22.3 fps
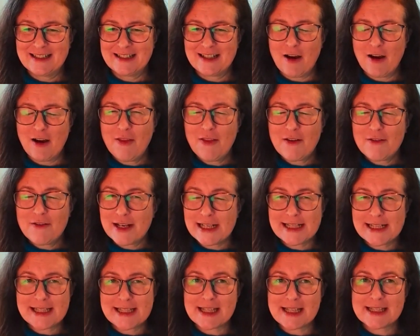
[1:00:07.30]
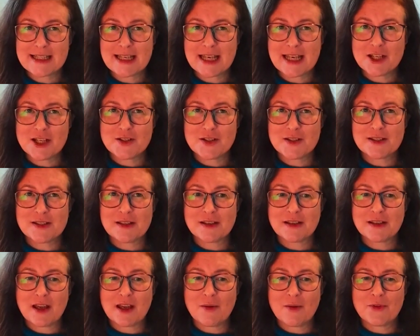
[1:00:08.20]
Are there any sensations
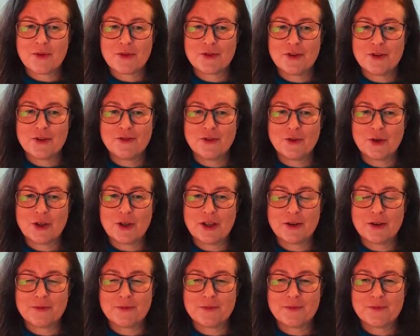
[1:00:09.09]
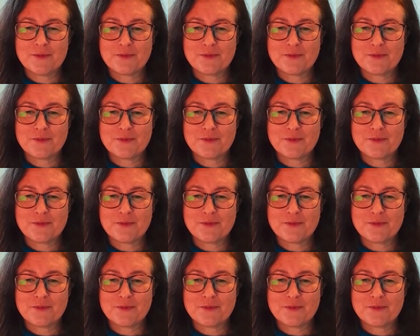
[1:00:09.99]
that come through for you?